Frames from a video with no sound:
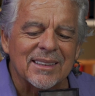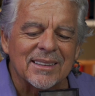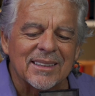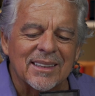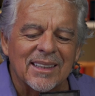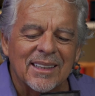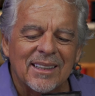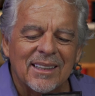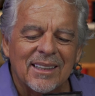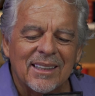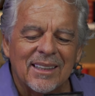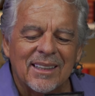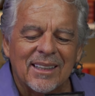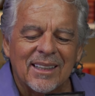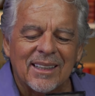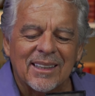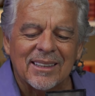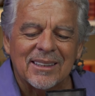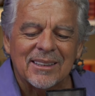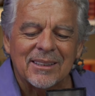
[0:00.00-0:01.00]
And,
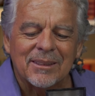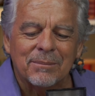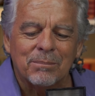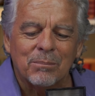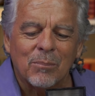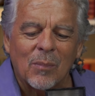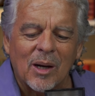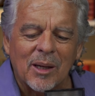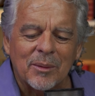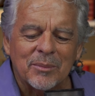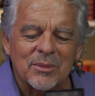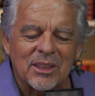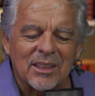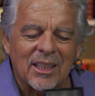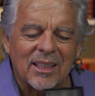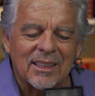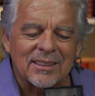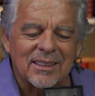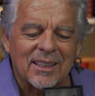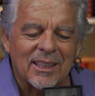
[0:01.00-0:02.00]
and moms, a
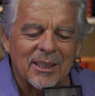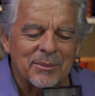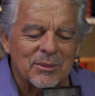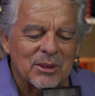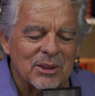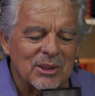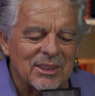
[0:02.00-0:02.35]
lot of times,